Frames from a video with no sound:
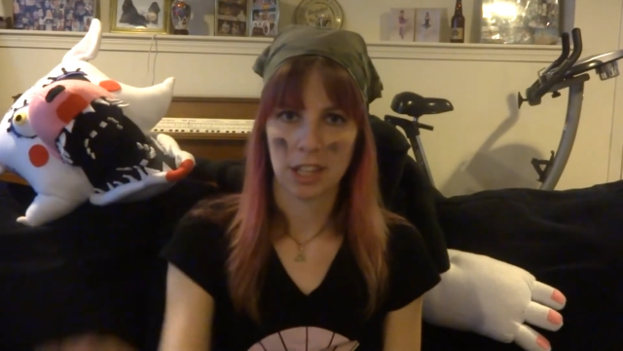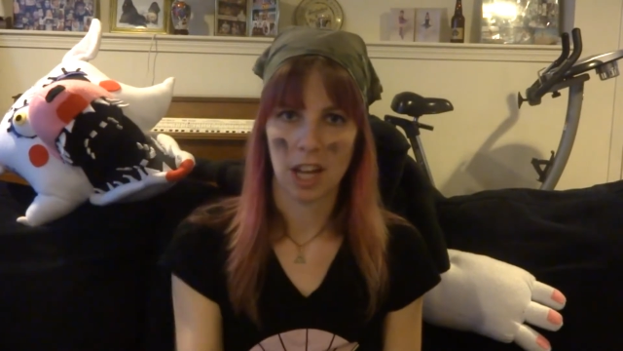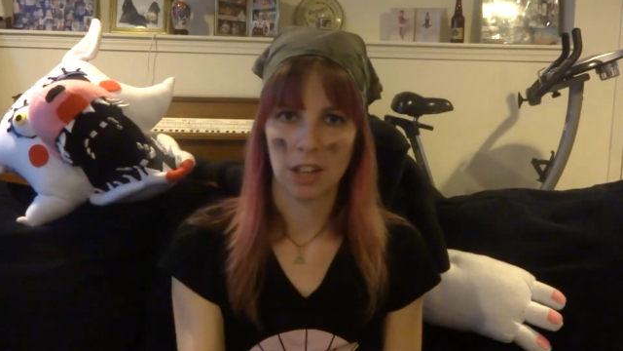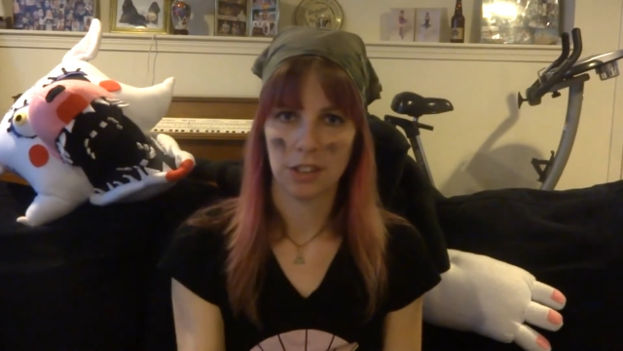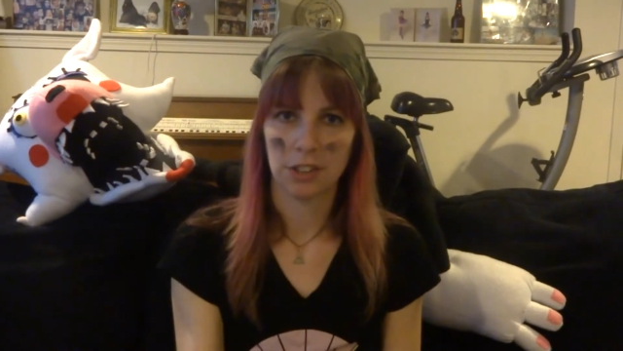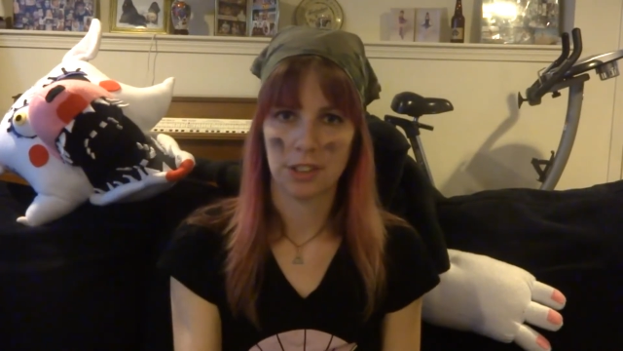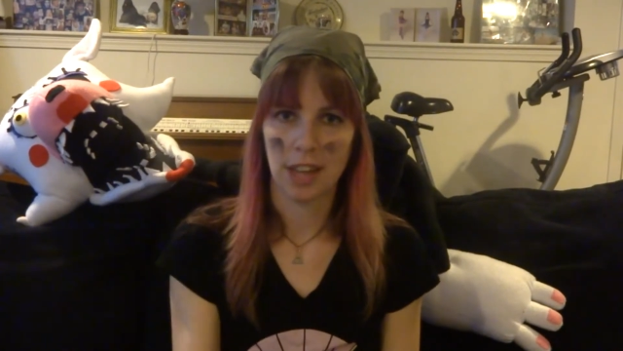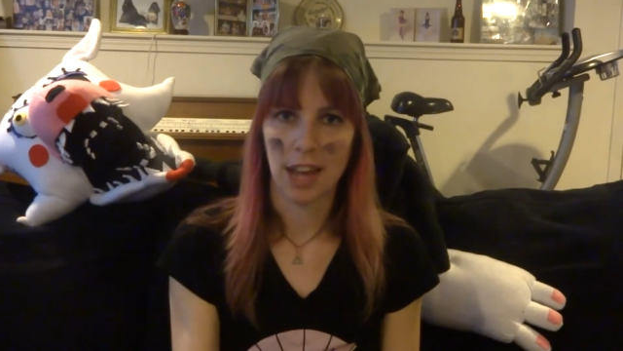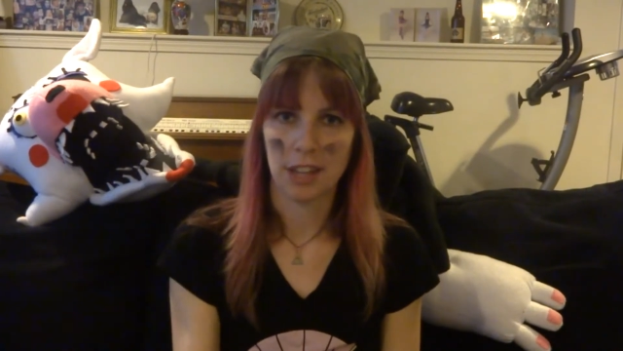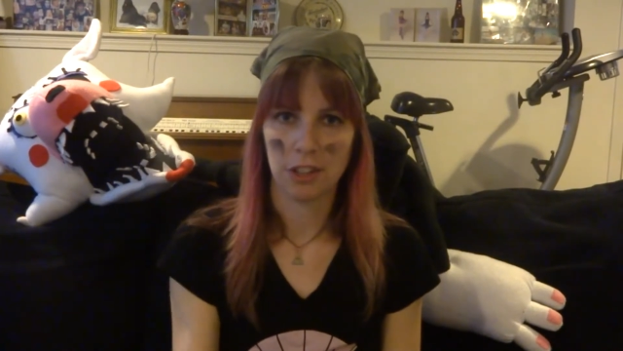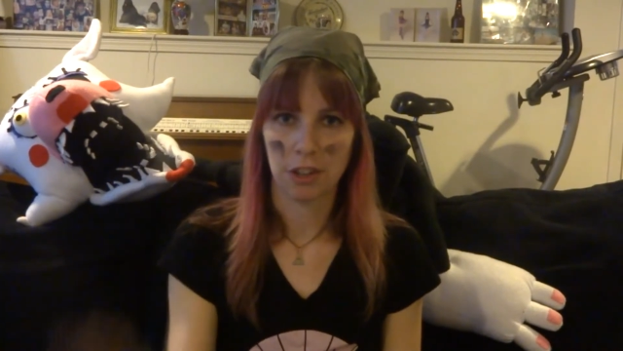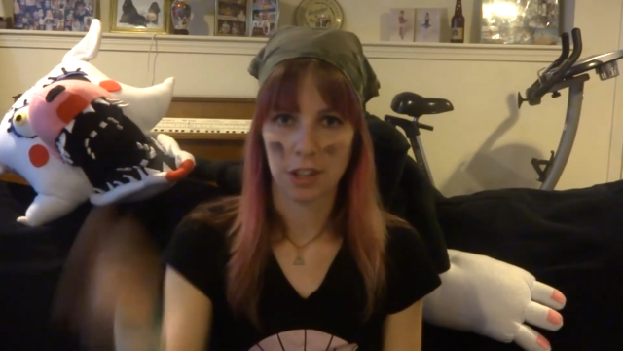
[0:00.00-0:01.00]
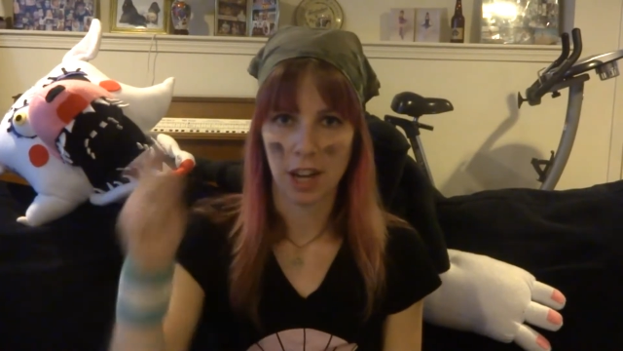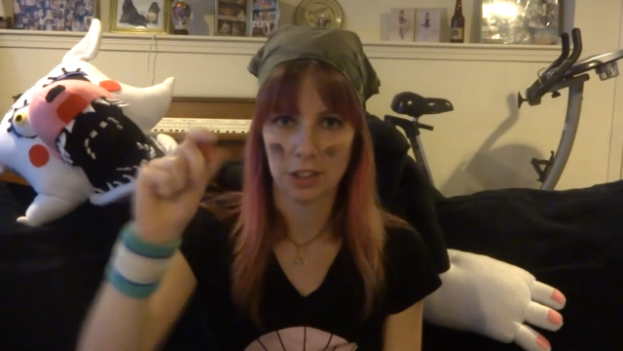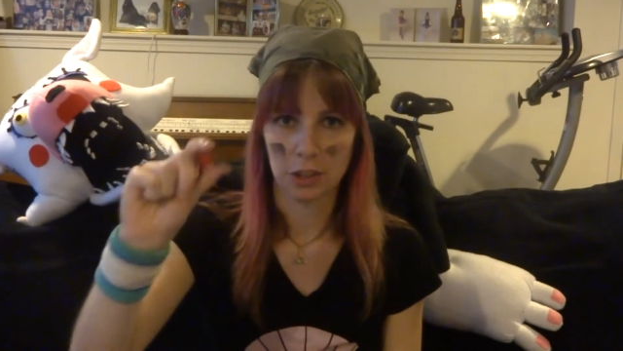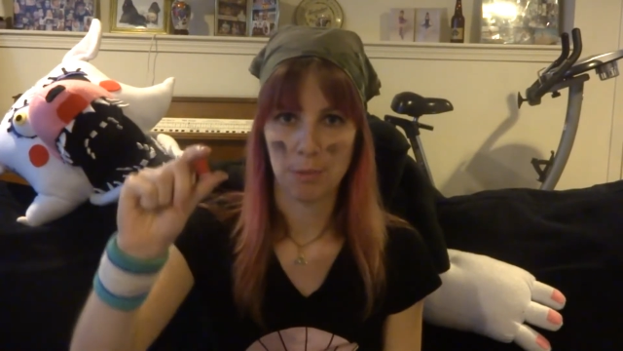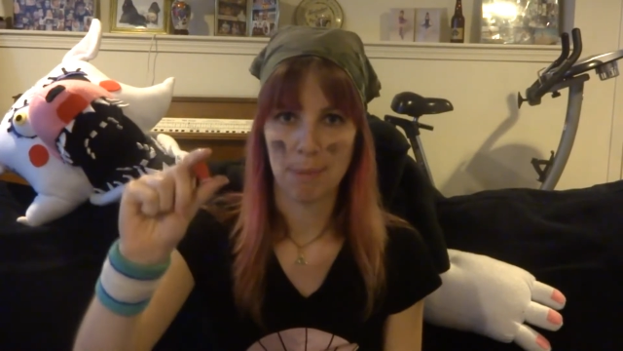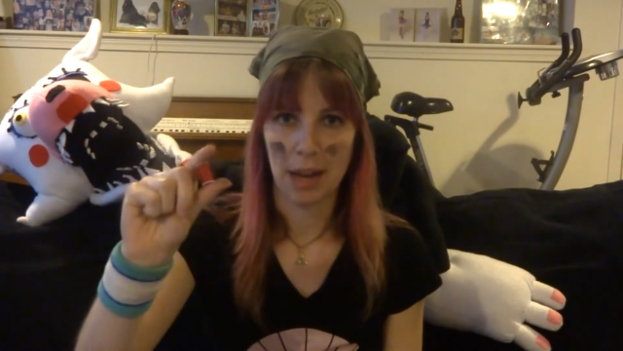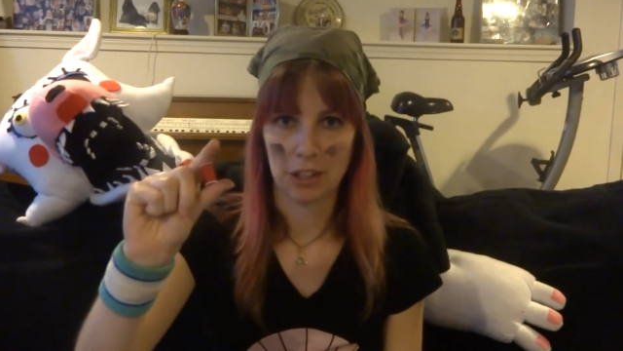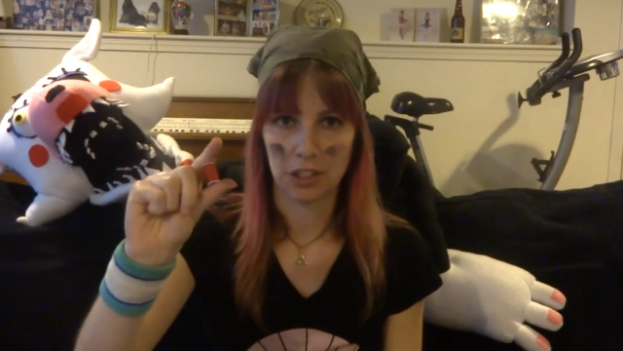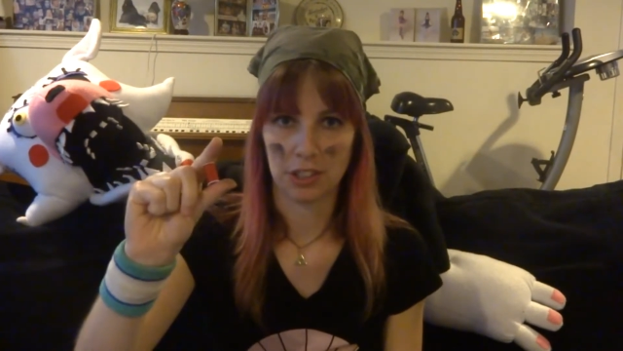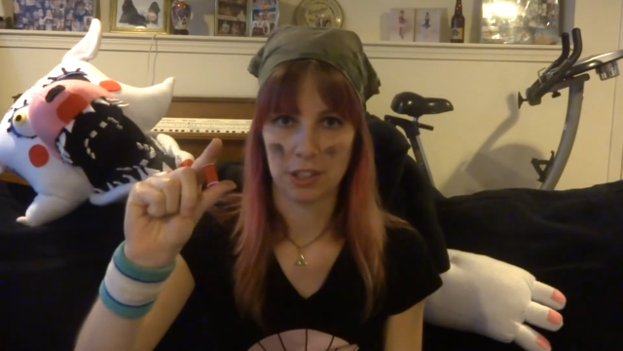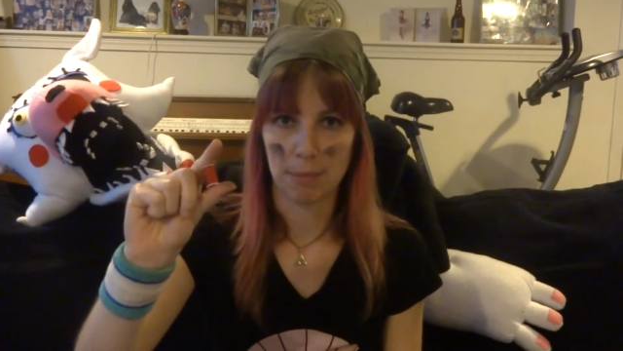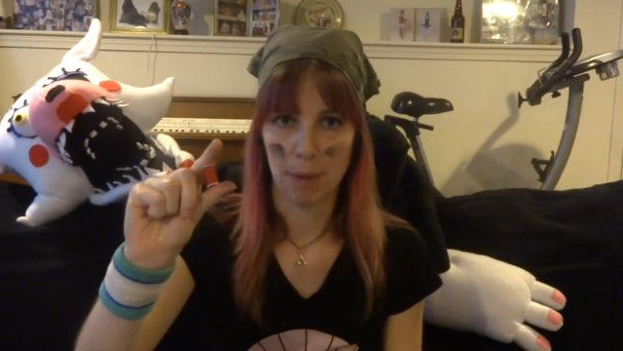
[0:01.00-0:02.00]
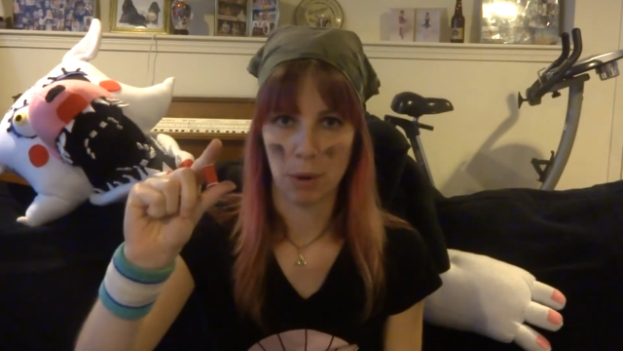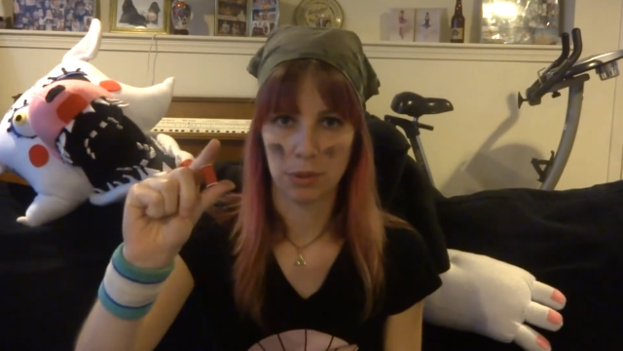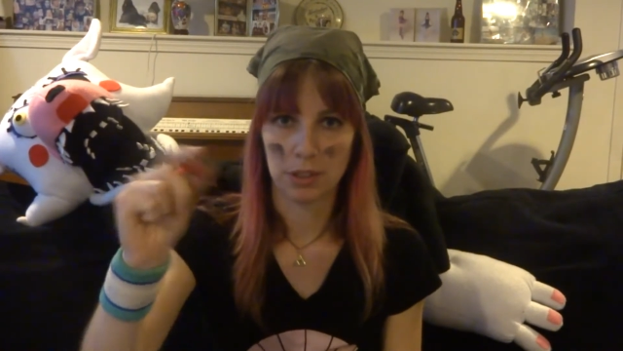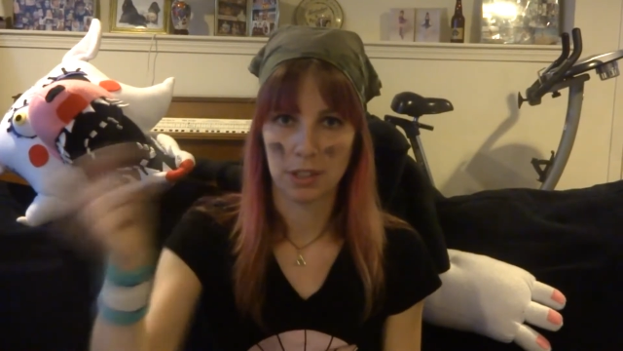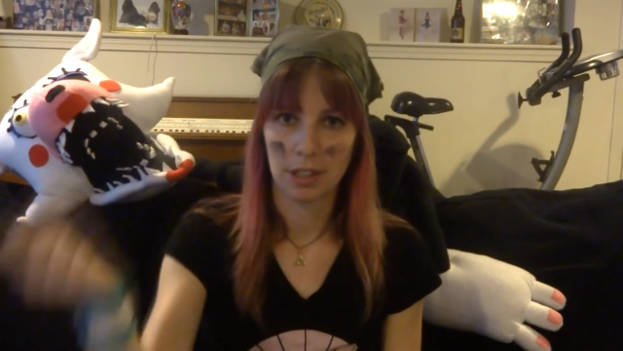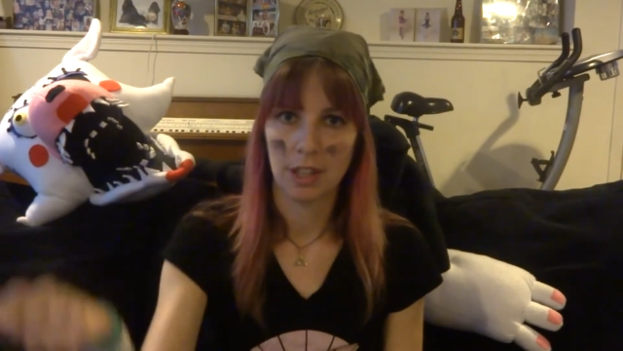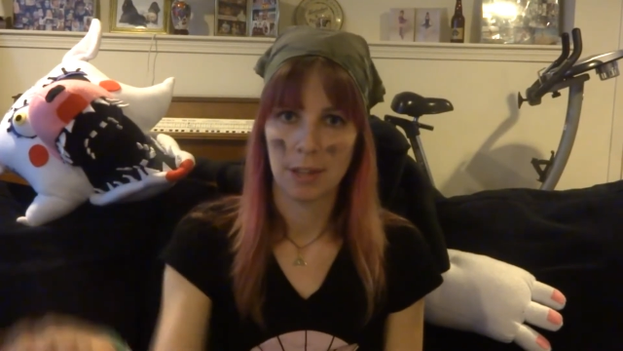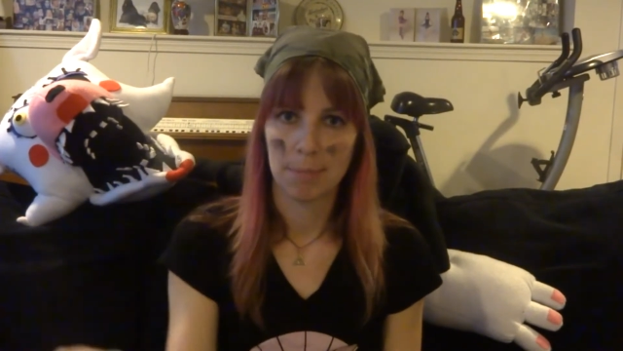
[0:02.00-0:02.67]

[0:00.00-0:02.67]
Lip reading: colors that your costume matches the most.